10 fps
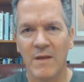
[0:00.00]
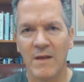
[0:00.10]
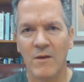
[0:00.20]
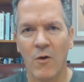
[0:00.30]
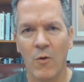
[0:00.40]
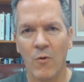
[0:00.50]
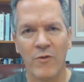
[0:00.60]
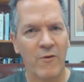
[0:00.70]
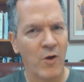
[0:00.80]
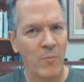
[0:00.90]
and hold
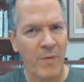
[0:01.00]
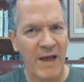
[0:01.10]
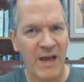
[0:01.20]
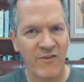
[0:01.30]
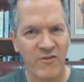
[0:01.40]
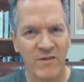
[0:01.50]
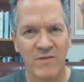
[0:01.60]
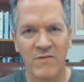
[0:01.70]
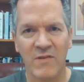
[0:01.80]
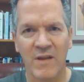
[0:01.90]
their own
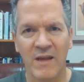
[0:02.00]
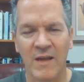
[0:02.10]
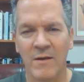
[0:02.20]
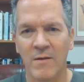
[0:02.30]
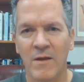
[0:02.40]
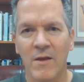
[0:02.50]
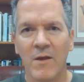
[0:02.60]
passions and